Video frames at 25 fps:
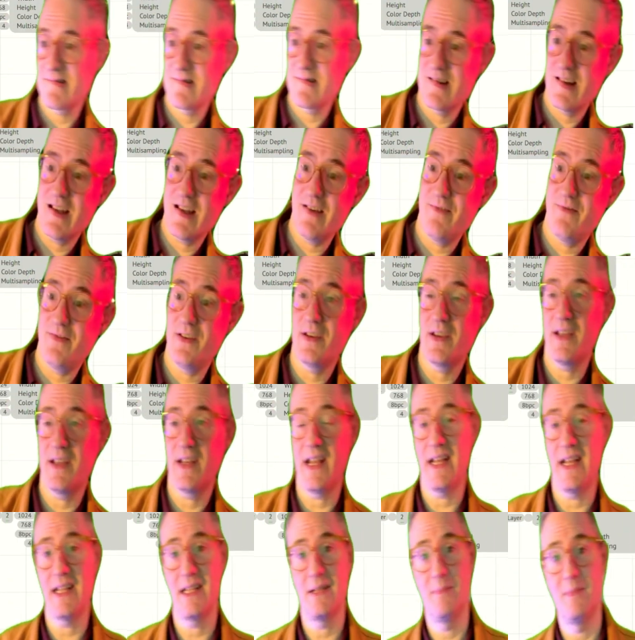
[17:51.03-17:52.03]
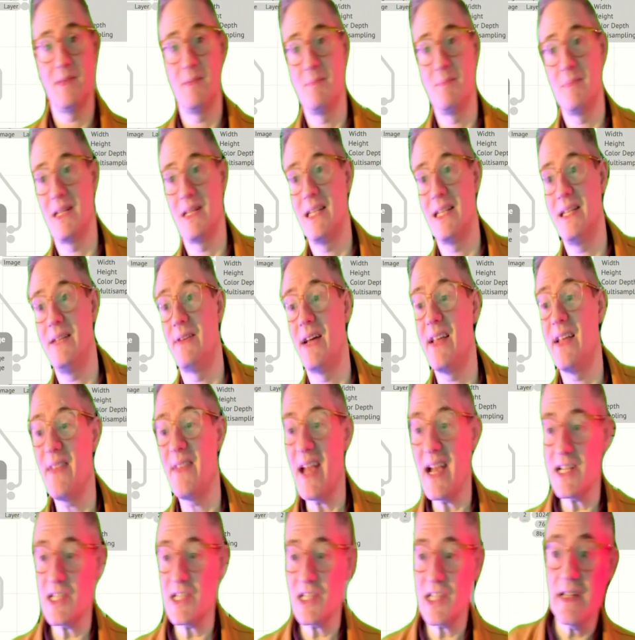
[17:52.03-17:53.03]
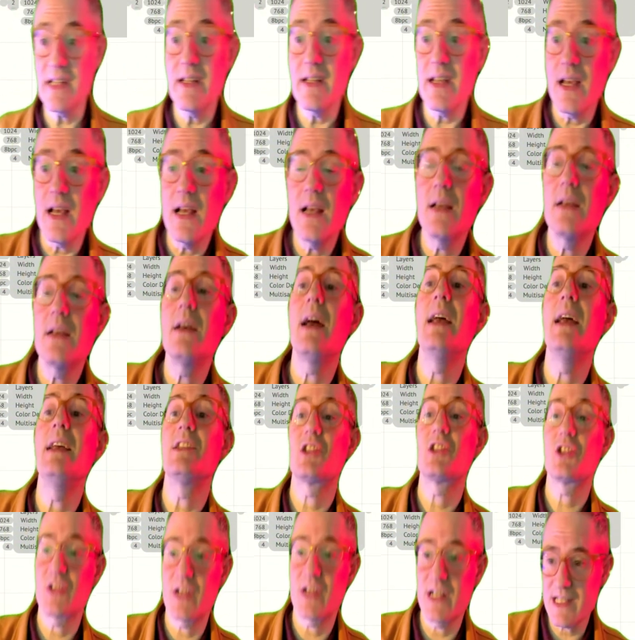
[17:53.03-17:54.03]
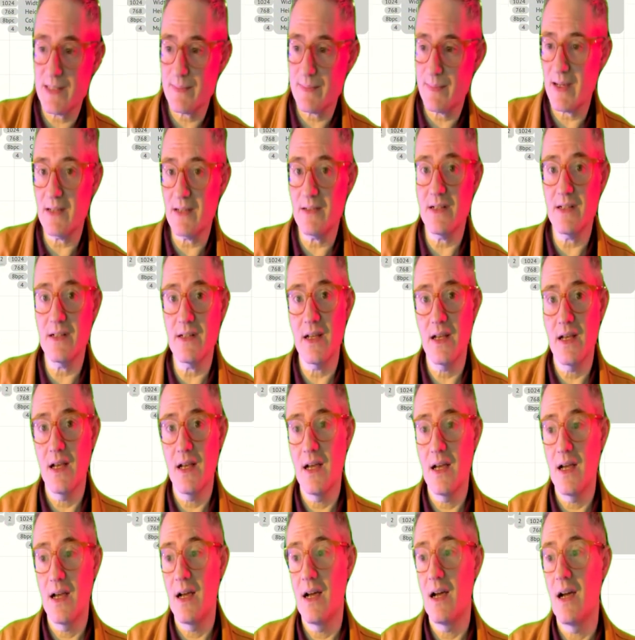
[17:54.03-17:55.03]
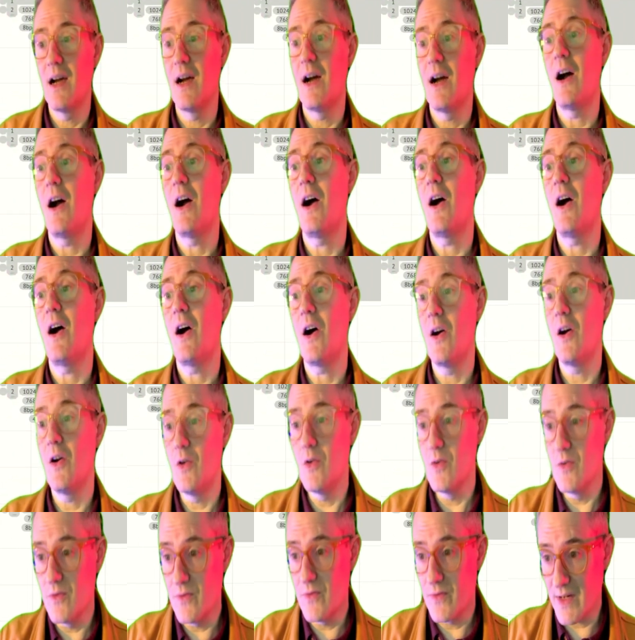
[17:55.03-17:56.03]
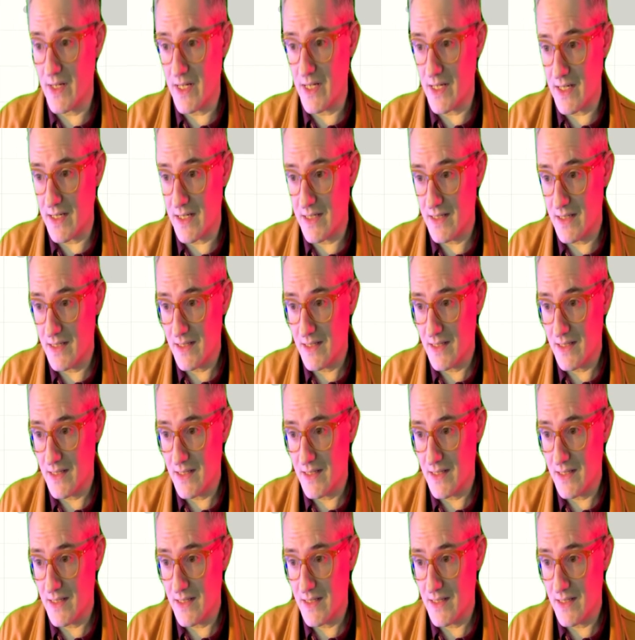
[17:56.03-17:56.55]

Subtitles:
If you can Adam and believe it. And actually, it's transparent over